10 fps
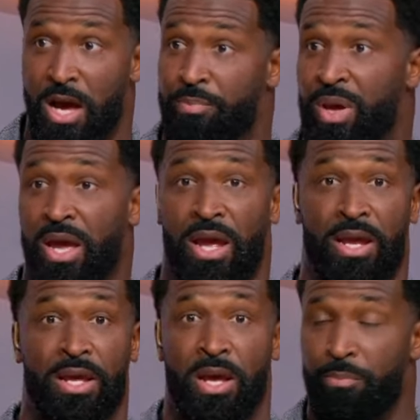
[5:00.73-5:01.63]
got
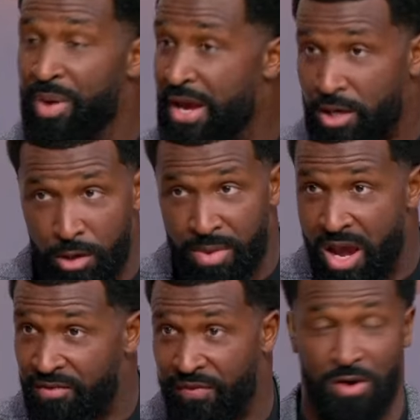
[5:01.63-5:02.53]
paid, Baker
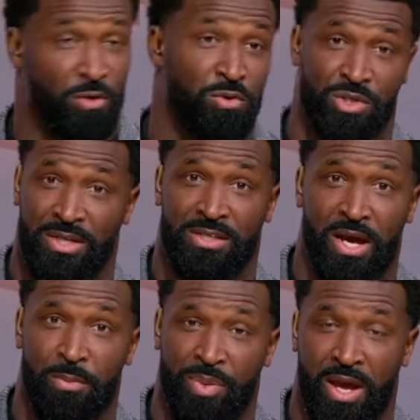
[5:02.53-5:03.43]
Mayfield who just
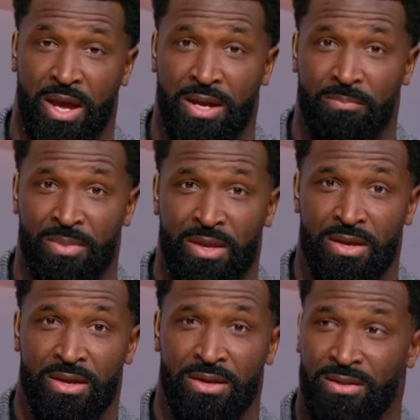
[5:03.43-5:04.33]
got paid.
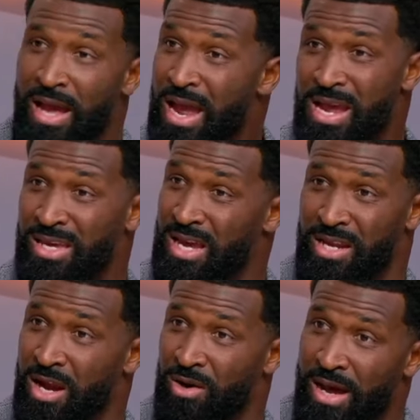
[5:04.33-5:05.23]
They ain't
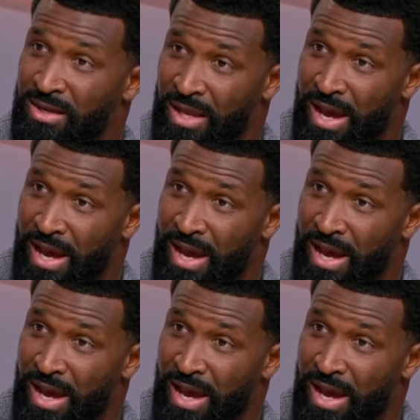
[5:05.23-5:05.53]
getting there like